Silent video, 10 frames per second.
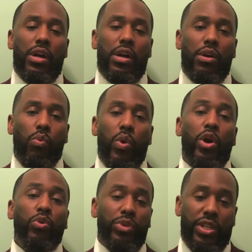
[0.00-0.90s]
uh,
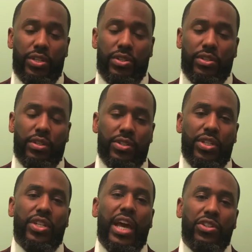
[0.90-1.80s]
wellness is
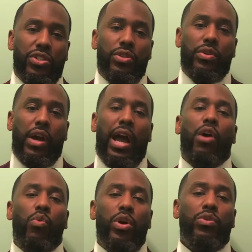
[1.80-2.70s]
attached to
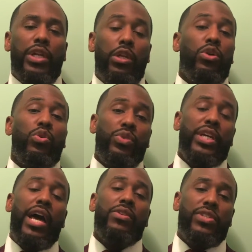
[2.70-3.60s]
how well they look on
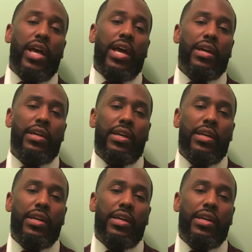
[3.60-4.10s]
the outside,